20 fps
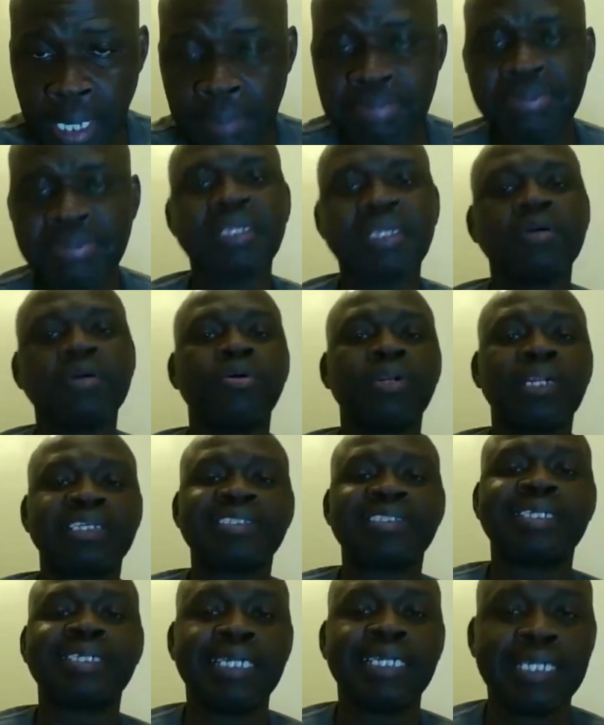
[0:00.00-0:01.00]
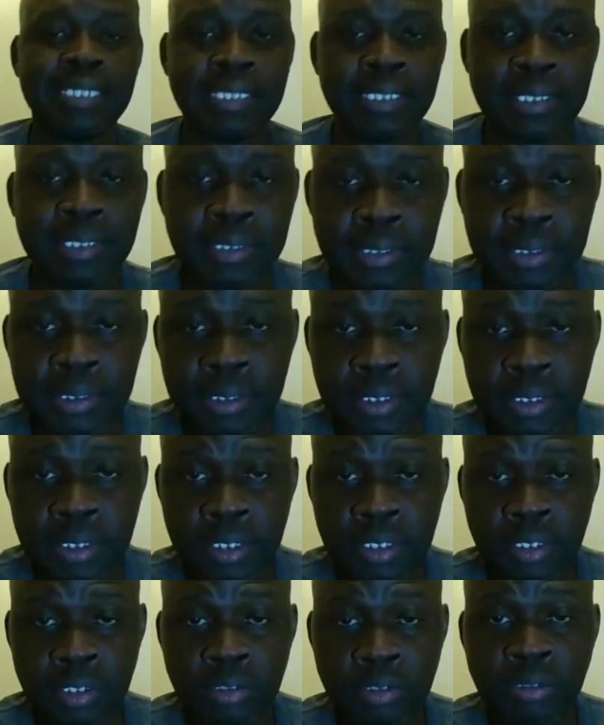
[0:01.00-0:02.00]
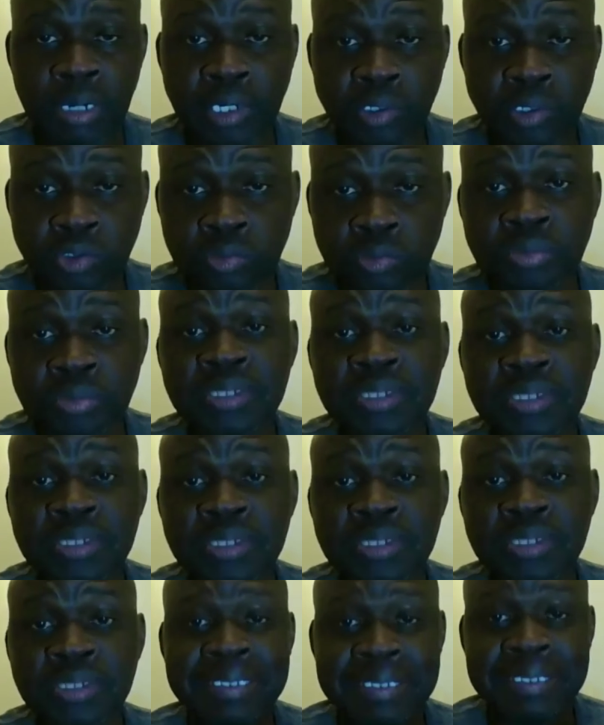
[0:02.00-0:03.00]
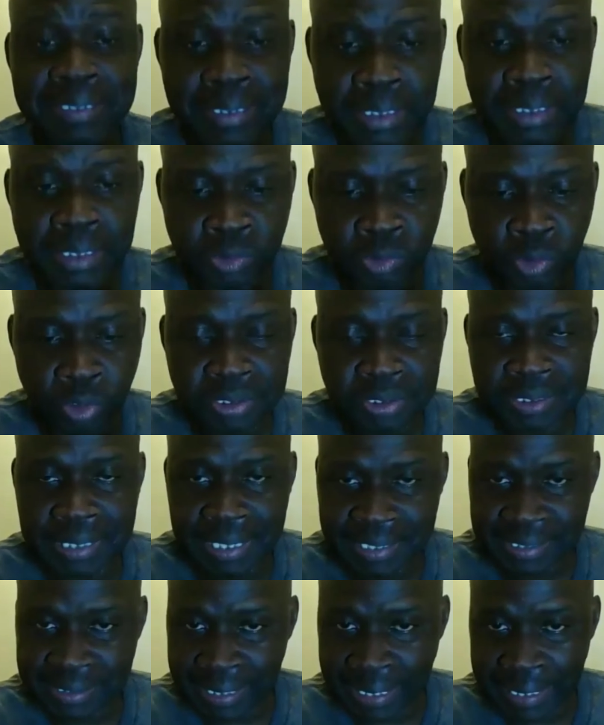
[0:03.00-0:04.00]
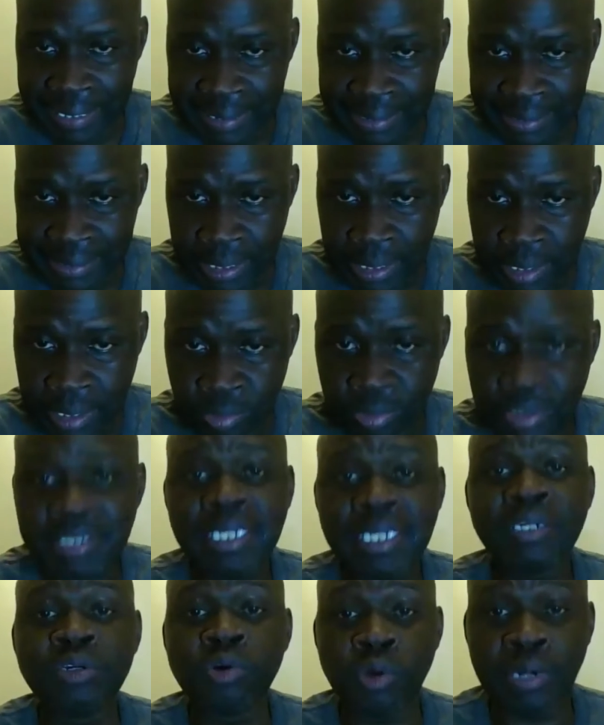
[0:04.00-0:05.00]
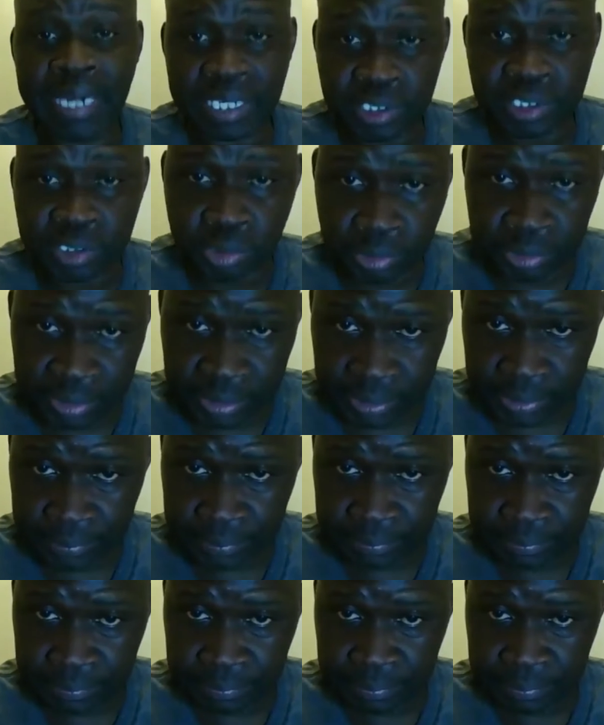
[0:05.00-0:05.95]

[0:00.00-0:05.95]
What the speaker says: appearing on a screen, you had to be not just talented, you needed connections.